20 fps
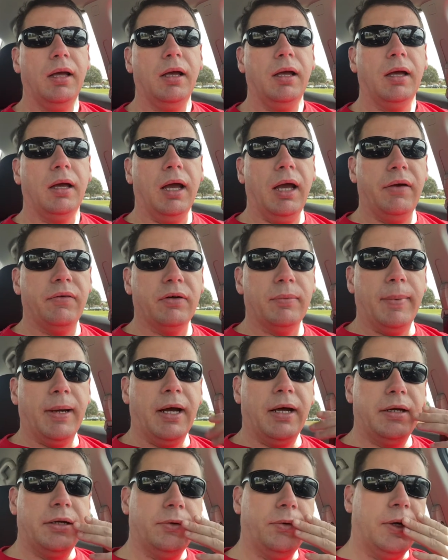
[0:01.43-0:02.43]
Hey
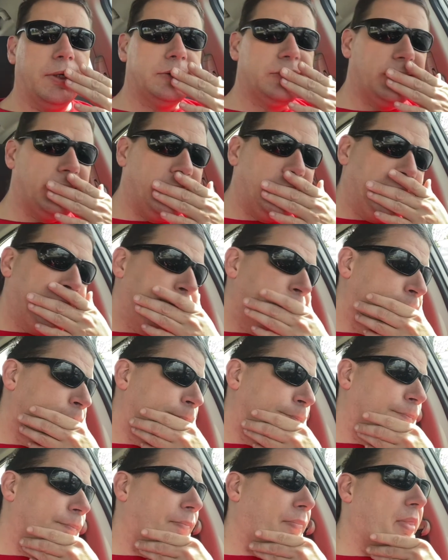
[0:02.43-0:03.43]
everybody, what's up?
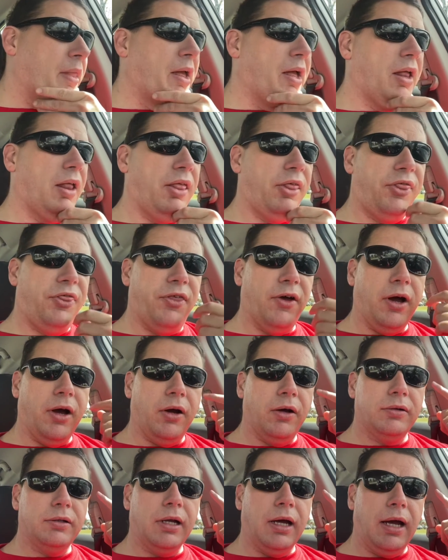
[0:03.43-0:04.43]

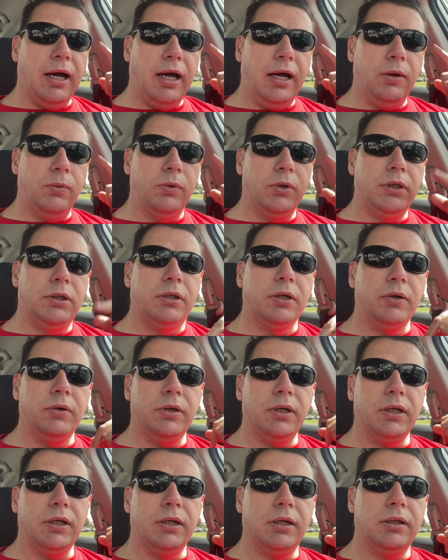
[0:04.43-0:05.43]
Thought I would
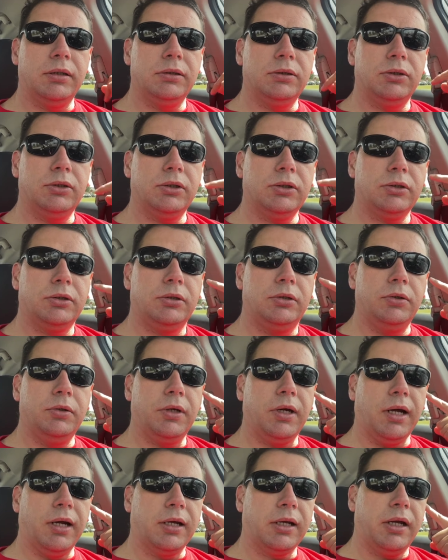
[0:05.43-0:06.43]
tune in just to
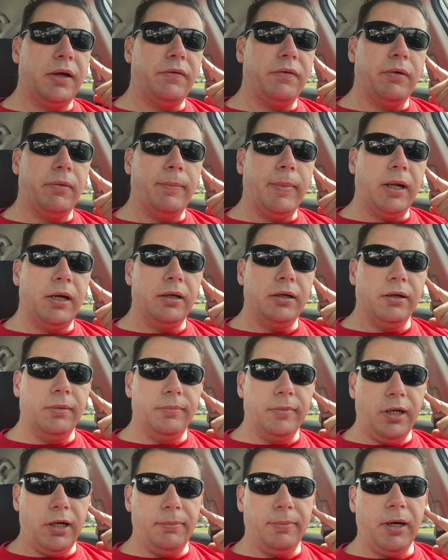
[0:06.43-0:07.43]
kind of give everybody an
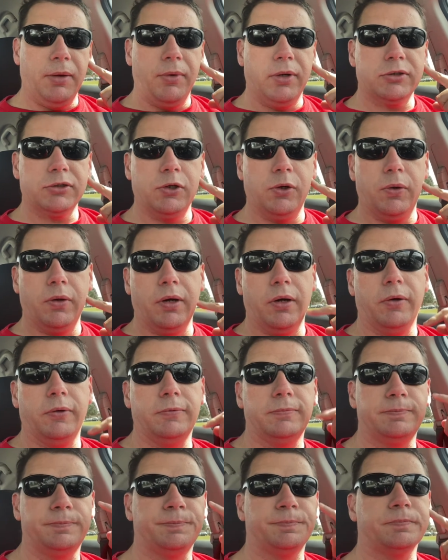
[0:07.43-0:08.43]
update about what's going
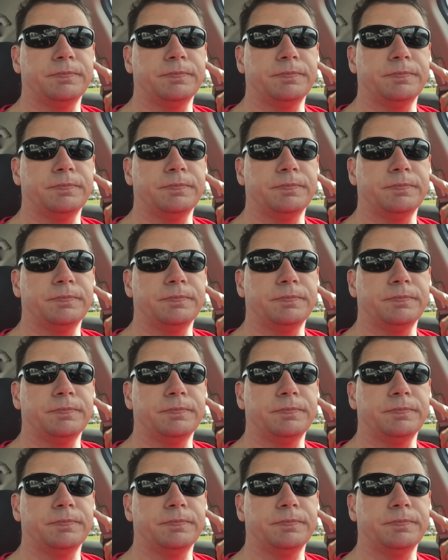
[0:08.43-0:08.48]
on.